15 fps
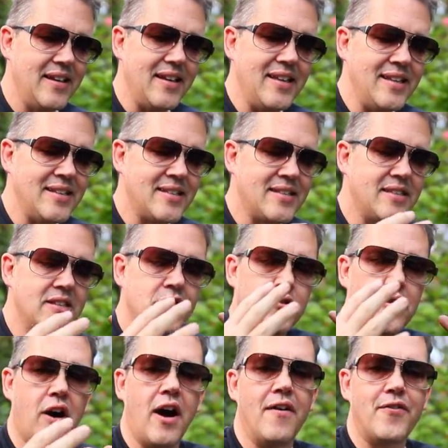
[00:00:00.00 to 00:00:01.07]
is the
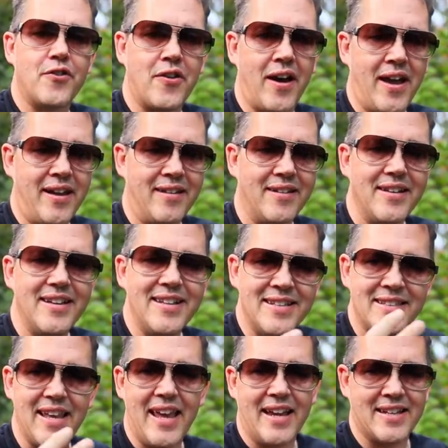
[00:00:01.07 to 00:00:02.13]
drivetrain
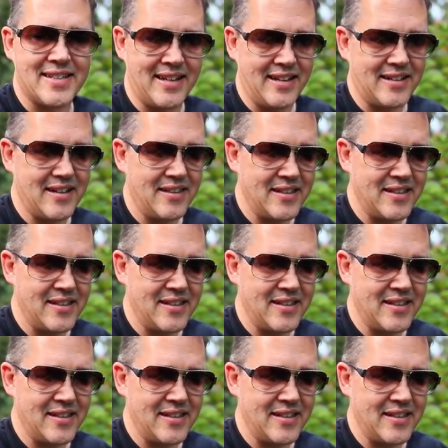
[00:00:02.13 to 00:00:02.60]
is excellent.